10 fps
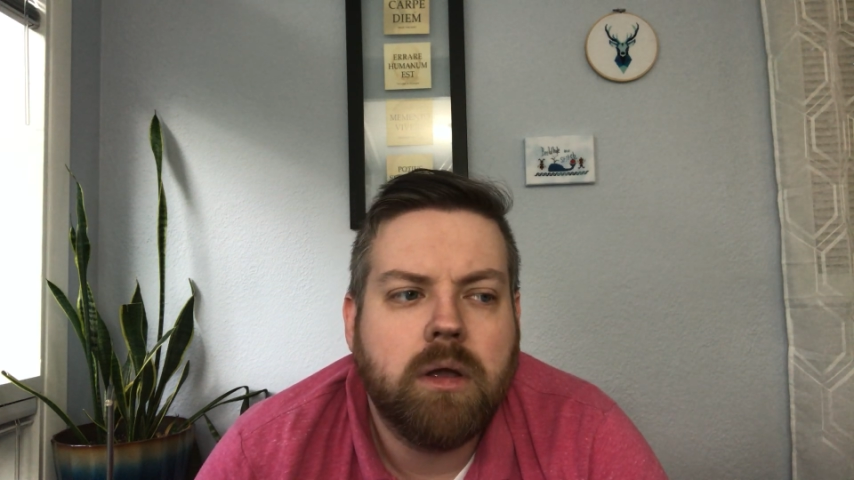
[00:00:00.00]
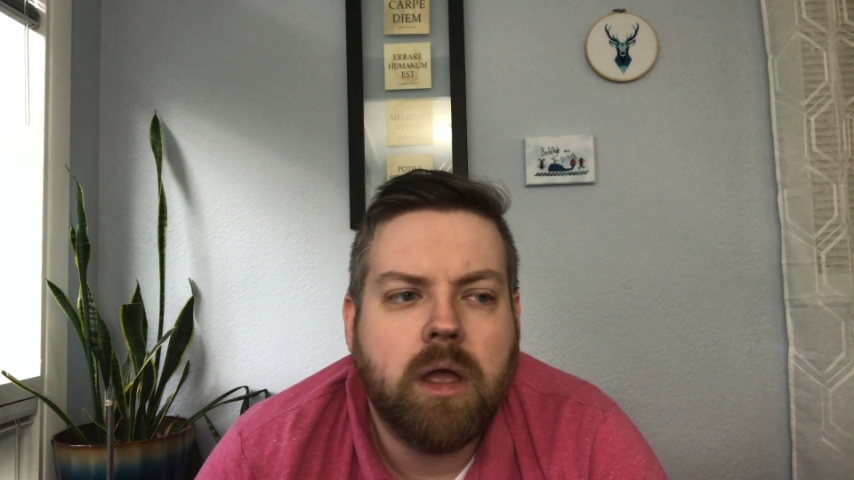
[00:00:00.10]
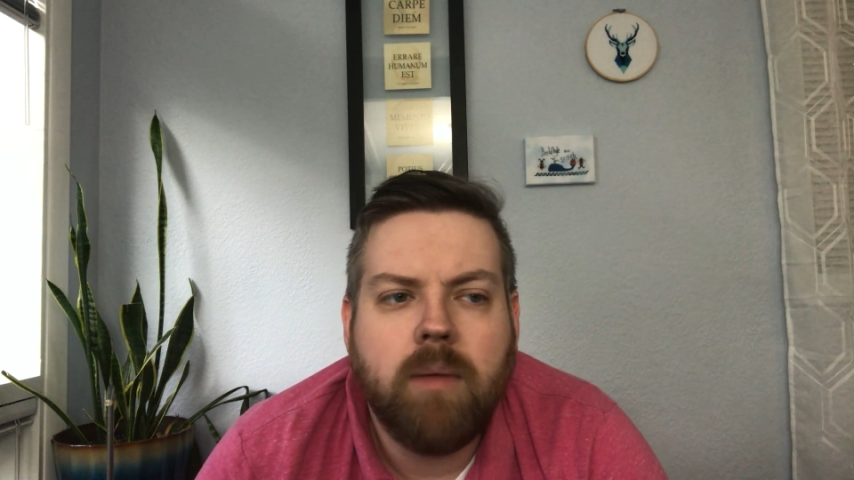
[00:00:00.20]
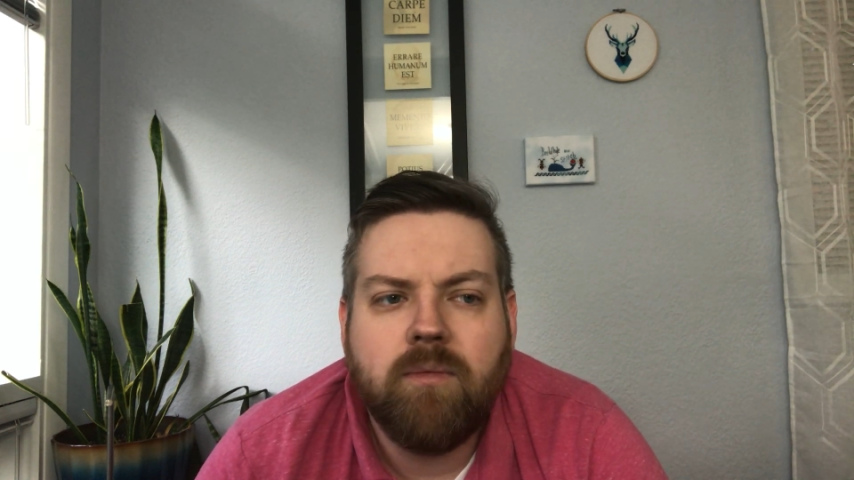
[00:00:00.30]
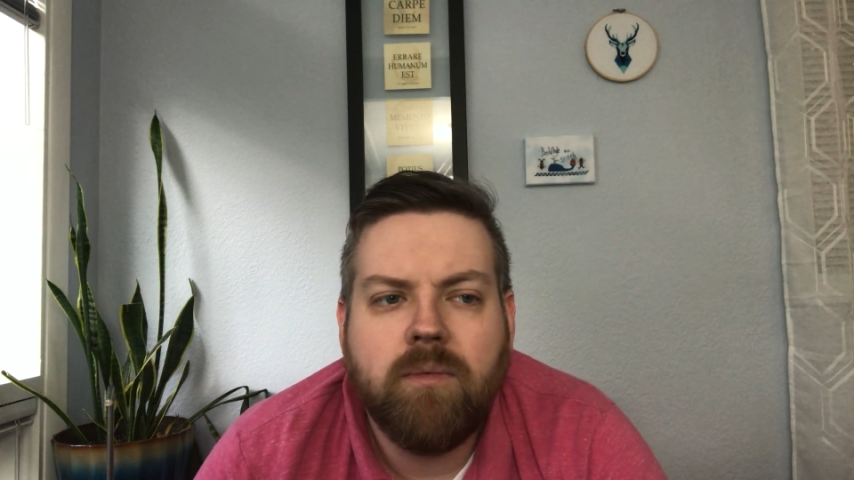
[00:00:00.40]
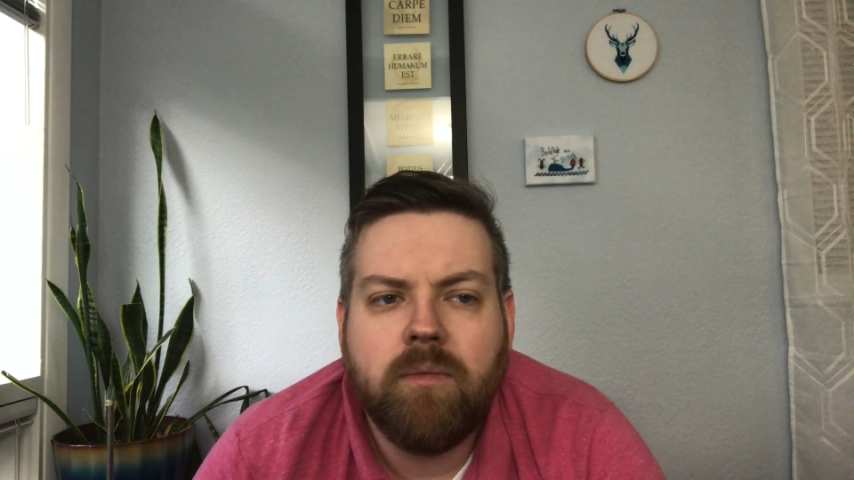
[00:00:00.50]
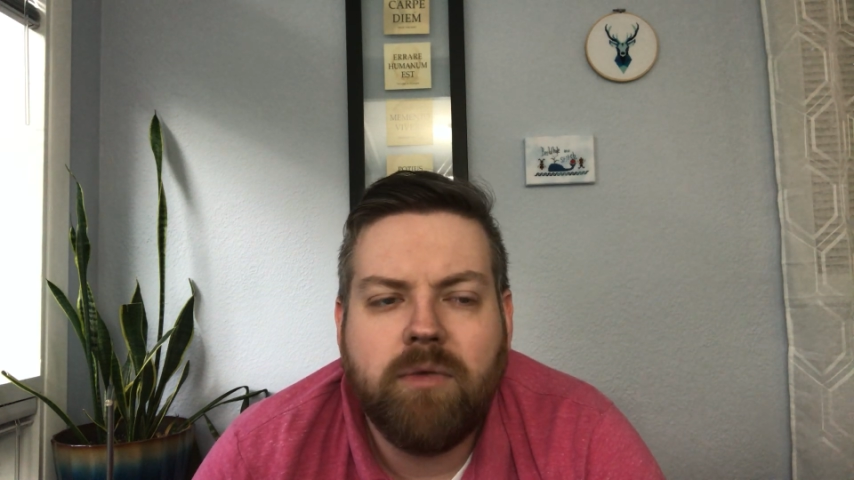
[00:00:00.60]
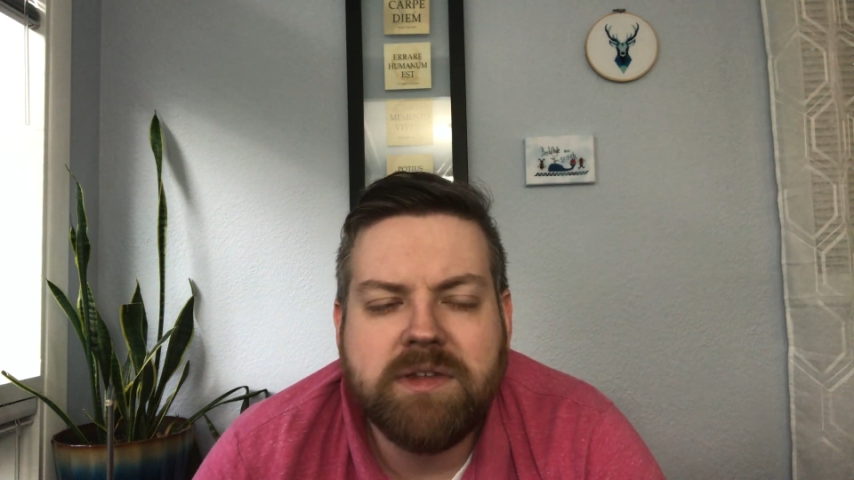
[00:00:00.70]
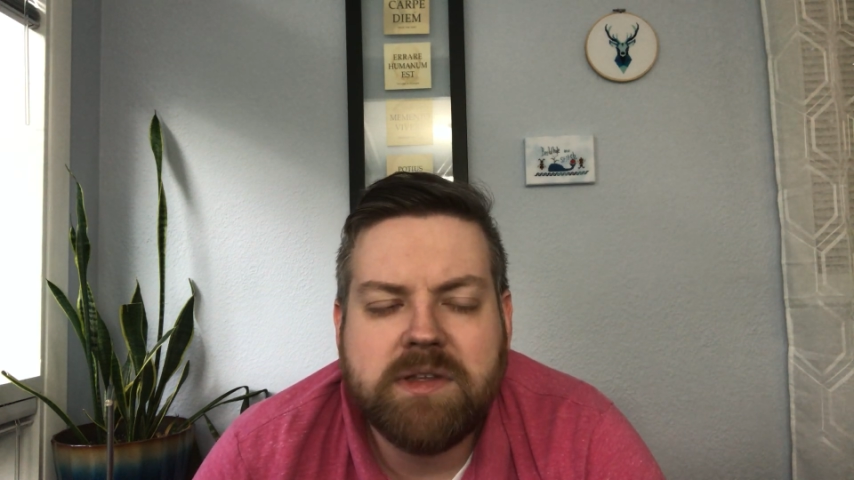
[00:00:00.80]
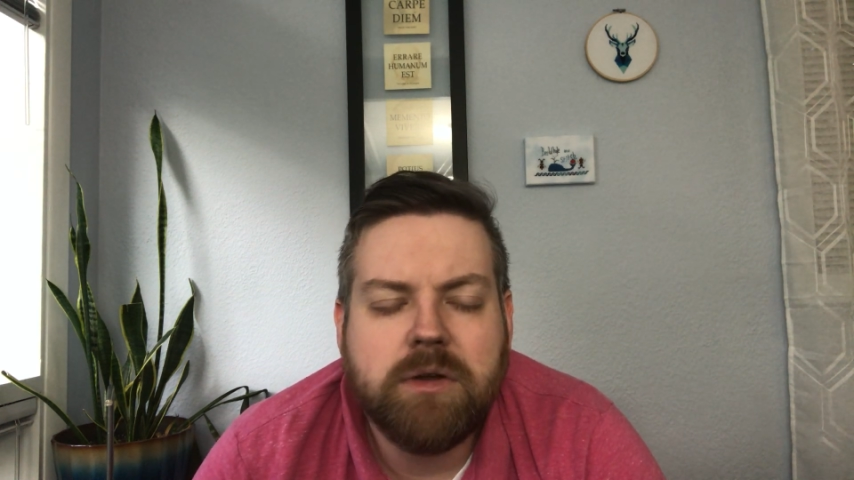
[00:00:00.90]
Come
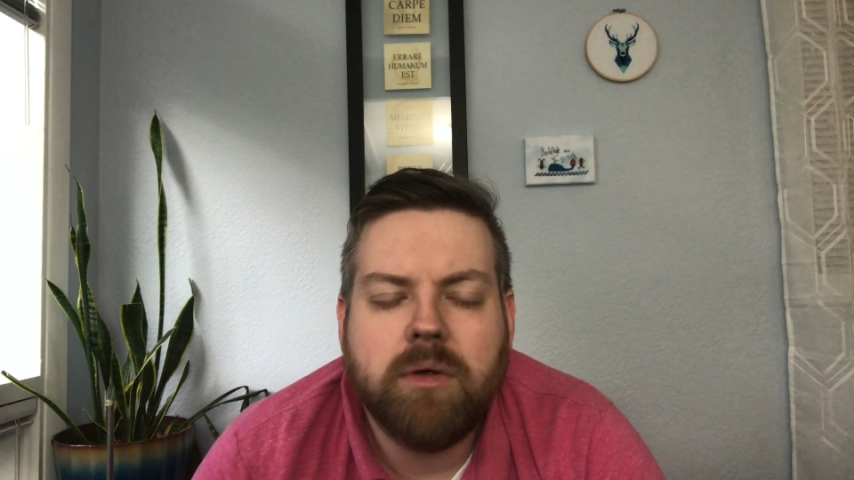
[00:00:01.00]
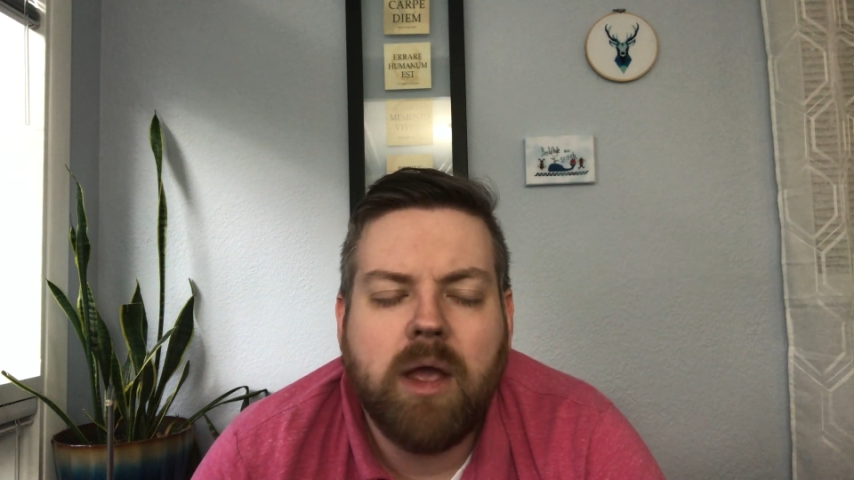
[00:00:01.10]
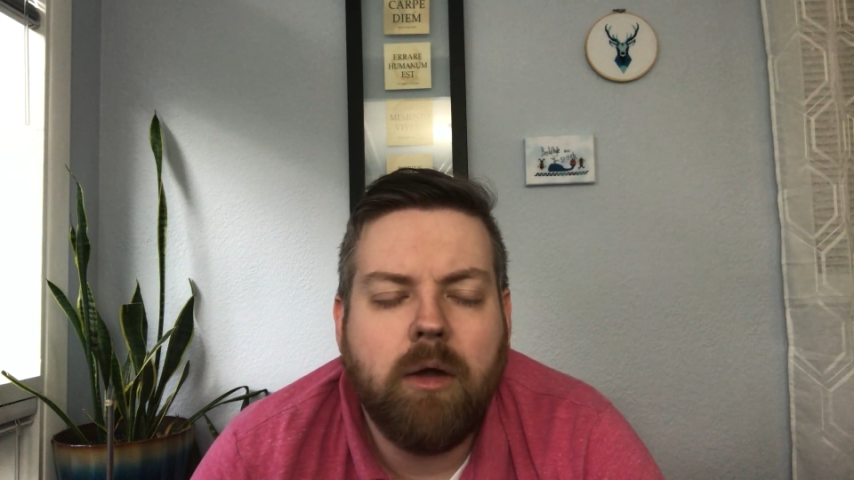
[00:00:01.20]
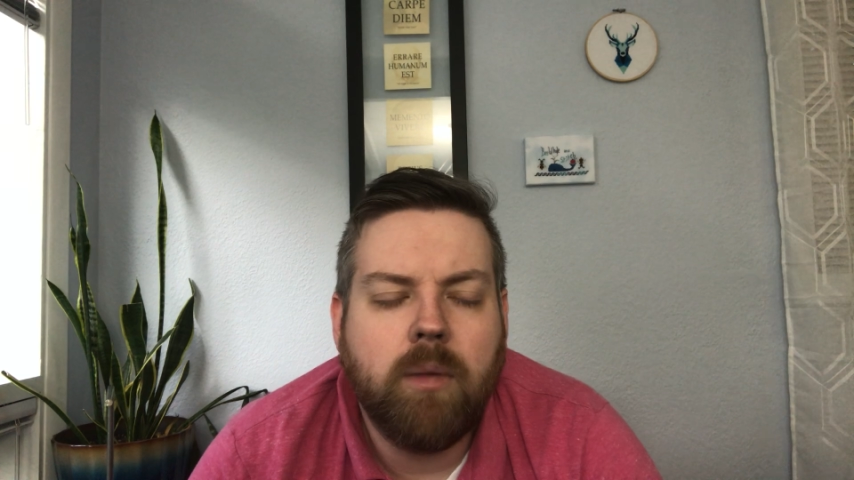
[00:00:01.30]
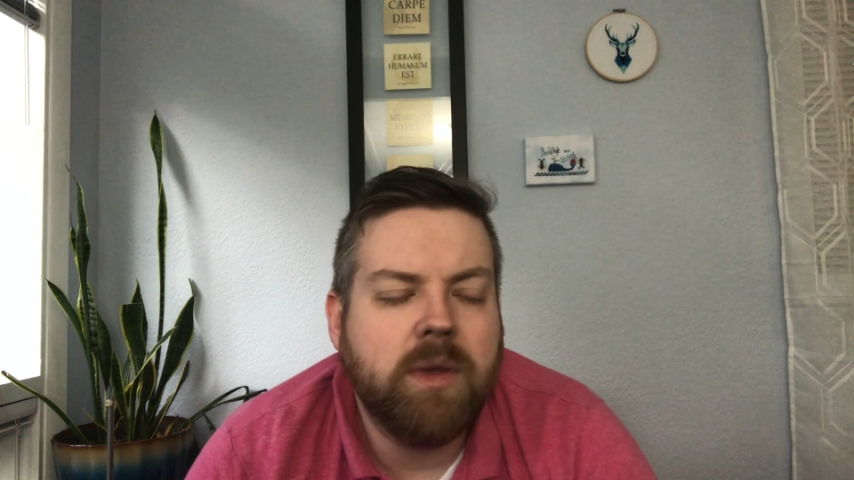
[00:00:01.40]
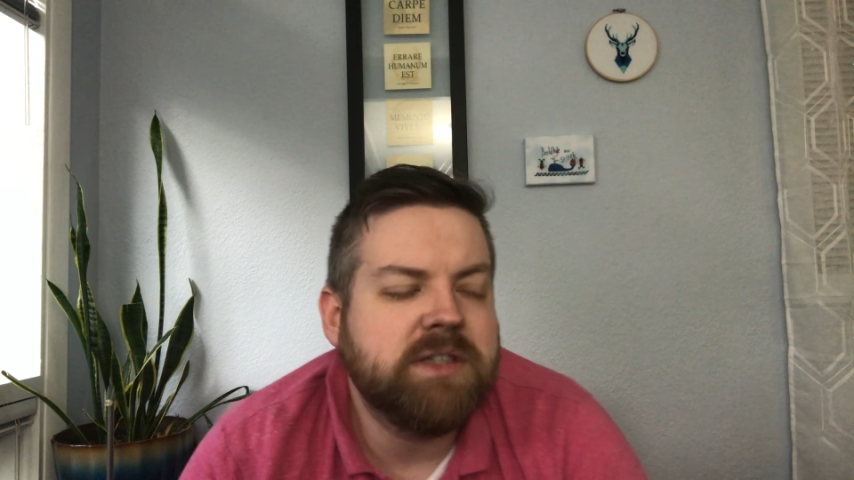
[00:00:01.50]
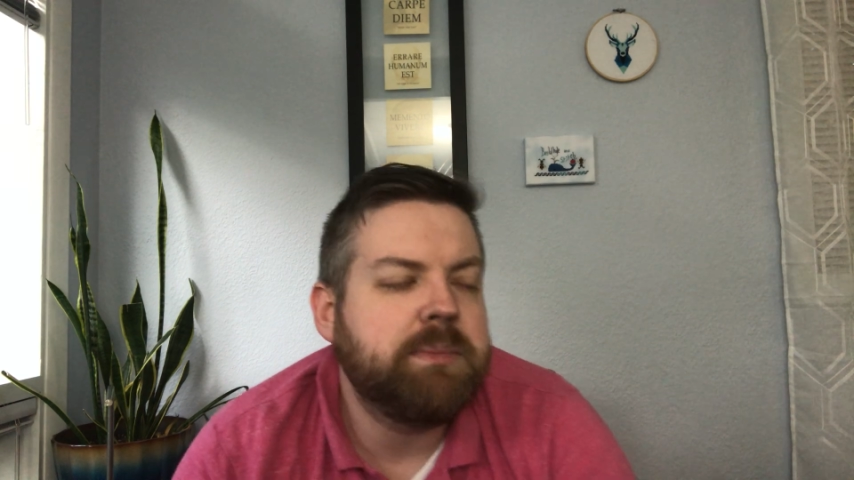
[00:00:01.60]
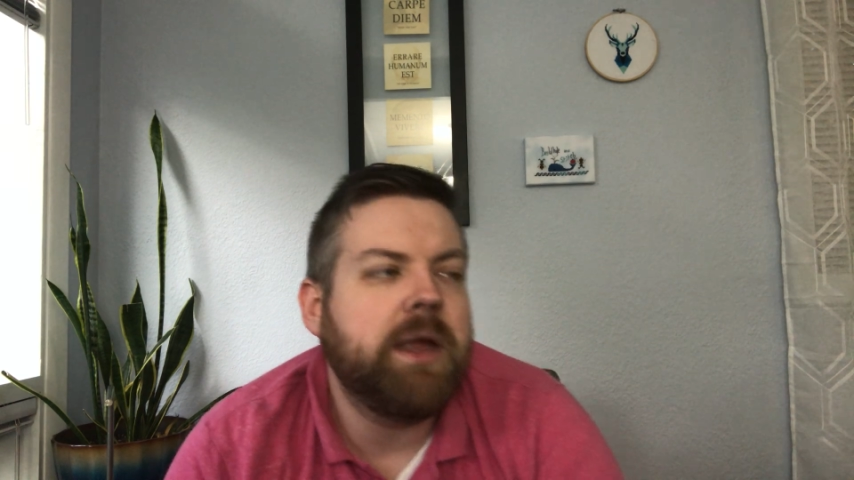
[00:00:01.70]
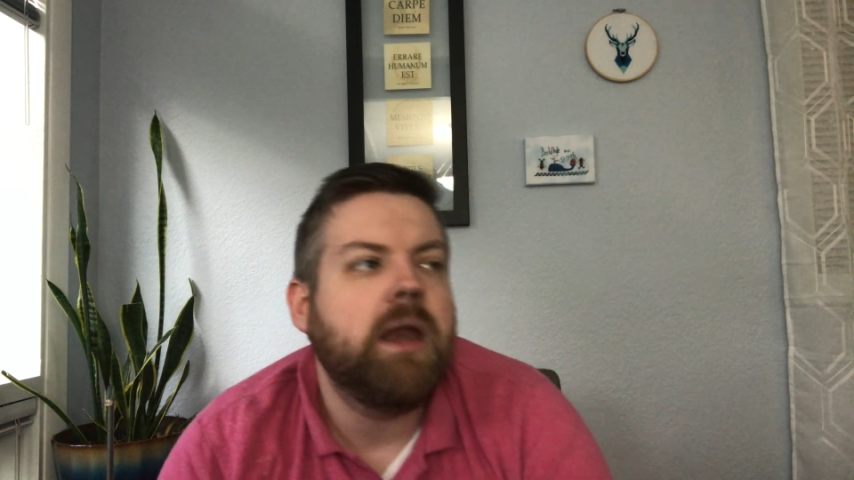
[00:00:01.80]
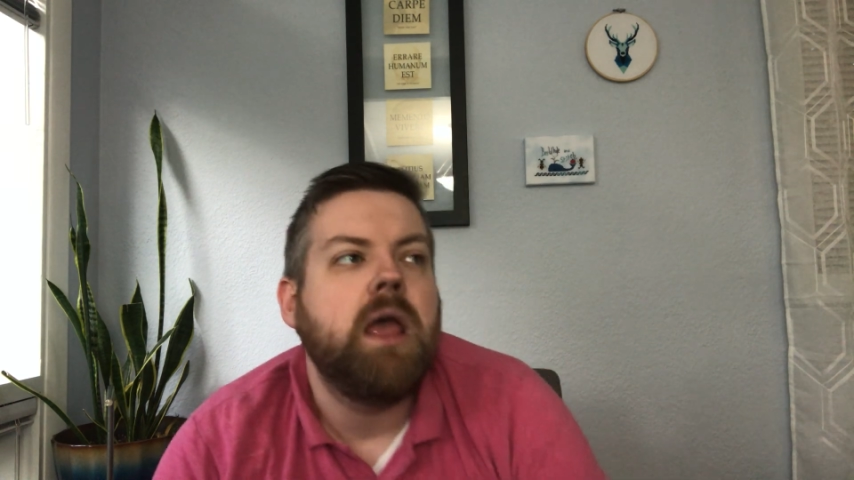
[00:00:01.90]
Visit or how it was,
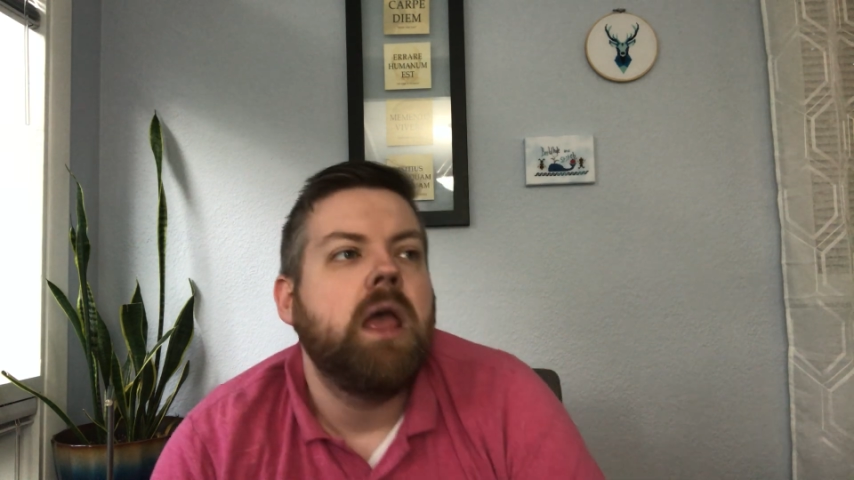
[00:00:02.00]
but